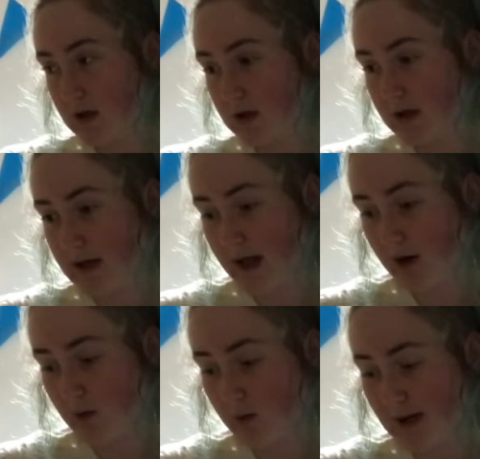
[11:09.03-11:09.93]

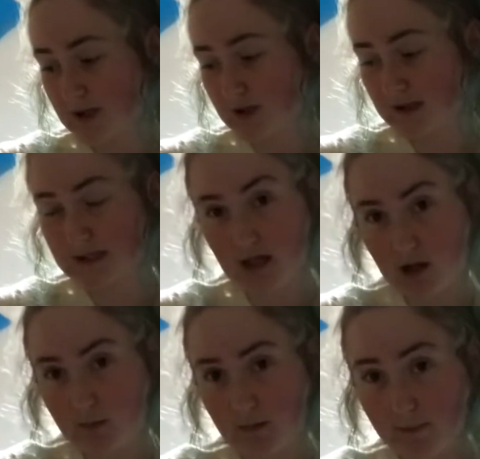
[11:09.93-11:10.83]
Now, as you can tell,
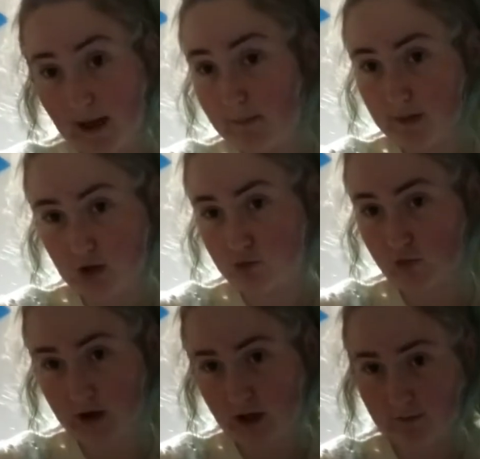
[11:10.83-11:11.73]
my bad bitch
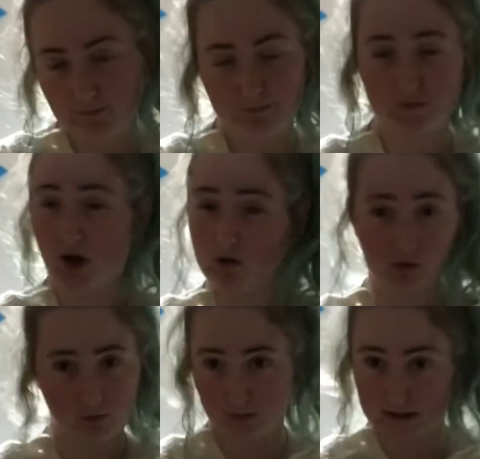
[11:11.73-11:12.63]
ring, not
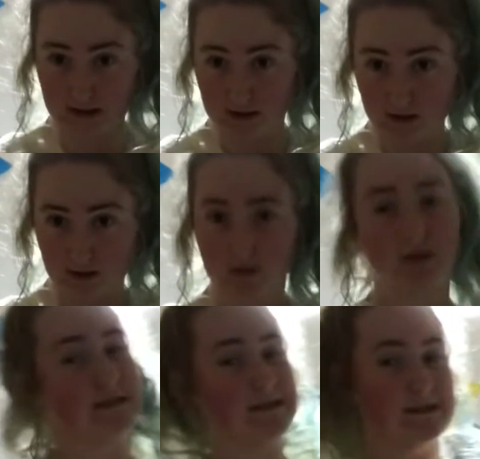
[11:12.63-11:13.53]
going with this,
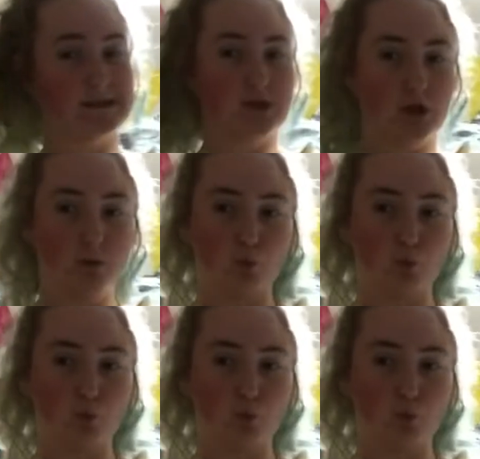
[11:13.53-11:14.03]
because this is cute.